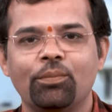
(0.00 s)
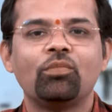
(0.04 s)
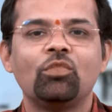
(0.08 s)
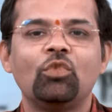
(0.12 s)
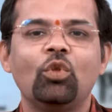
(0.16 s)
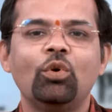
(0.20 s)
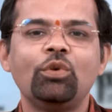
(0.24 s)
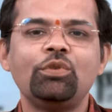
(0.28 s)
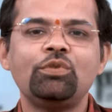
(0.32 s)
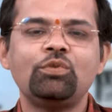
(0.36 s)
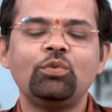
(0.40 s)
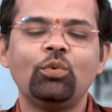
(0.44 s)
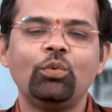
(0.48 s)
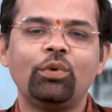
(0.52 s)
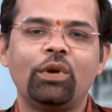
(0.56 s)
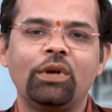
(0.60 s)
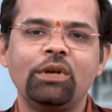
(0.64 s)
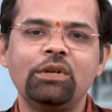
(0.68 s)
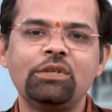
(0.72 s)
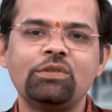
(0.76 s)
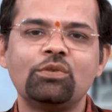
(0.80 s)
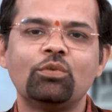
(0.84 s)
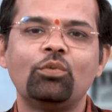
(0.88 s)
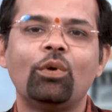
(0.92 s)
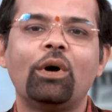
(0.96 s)
Those
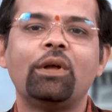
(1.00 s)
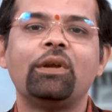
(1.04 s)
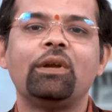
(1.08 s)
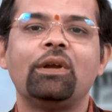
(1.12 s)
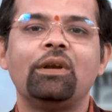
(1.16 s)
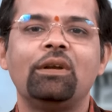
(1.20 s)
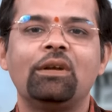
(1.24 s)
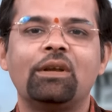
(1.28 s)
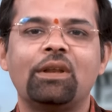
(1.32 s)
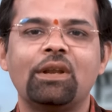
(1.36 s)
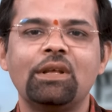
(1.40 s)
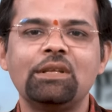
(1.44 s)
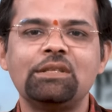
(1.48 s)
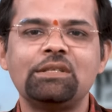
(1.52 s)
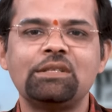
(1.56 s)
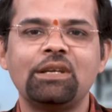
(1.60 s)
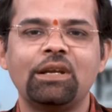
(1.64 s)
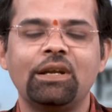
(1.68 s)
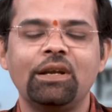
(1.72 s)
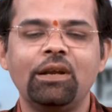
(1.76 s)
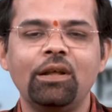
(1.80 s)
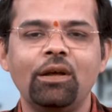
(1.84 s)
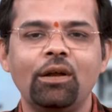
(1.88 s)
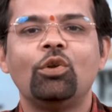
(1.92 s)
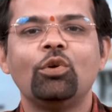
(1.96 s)
students who are
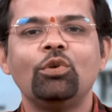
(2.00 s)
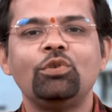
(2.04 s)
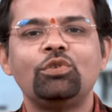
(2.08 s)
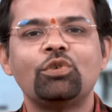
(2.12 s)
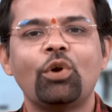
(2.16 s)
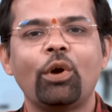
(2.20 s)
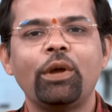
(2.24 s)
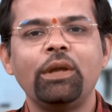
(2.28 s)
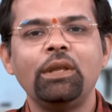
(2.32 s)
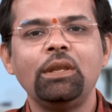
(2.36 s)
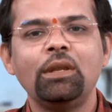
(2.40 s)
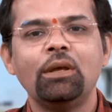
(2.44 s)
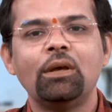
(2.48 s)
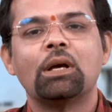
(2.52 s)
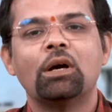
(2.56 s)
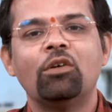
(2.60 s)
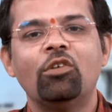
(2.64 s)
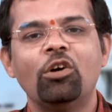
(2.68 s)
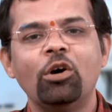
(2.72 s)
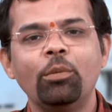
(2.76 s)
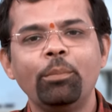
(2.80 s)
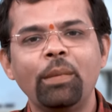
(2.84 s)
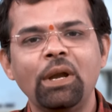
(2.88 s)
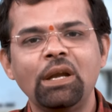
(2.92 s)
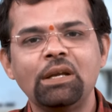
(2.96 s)
interested to join
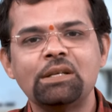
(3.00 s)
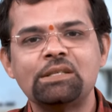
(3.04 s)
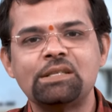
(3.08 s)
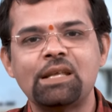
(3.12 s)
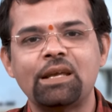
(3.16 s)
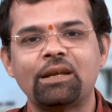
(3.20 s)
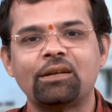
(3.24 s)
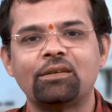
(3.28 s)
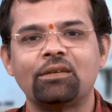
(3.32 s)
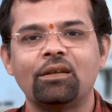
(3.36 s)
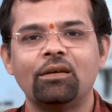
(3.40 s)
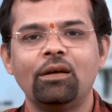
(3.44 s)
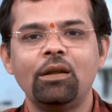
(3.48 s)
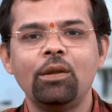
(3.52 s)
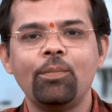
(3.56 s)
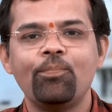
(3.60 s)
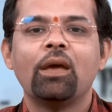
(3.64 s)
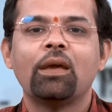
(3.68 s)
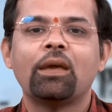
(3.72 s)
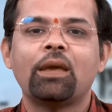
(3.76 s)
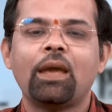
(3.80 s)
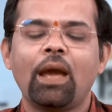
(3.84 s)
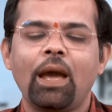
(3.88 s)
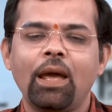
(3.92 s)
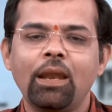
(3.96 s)
government sector
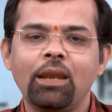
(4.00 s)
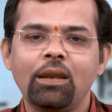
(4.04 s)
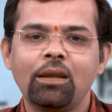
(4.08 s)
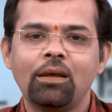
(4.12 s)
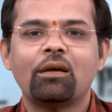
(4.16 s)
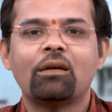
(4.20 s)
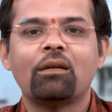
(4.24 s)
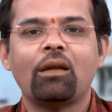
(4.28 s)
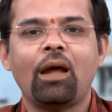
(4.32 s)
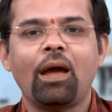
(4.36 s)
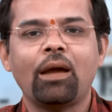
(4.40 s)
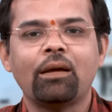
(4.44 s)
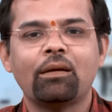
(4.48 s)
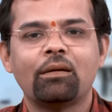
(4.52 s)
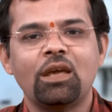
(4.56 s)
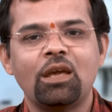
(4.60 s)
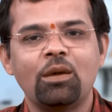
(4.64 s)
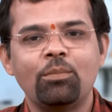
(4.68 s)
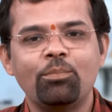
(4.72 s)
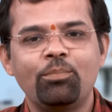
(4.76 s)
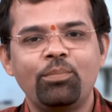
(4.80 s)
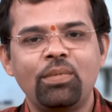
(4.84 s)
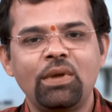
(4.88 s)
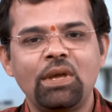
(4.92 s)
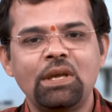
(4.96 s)
can crack
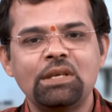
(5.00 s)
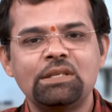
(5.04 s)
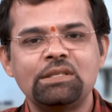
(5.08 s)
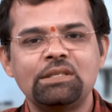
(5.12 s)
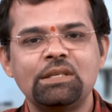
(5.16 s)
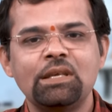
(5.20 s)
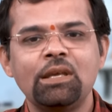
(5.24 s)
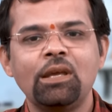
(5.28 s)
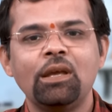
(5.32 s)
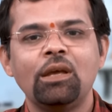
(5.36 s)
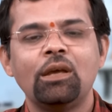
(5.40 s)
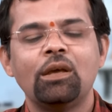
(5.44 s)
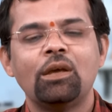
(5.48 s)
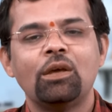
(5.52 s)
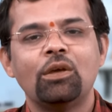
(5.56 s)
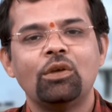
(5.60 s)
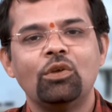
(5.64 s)
MPSC,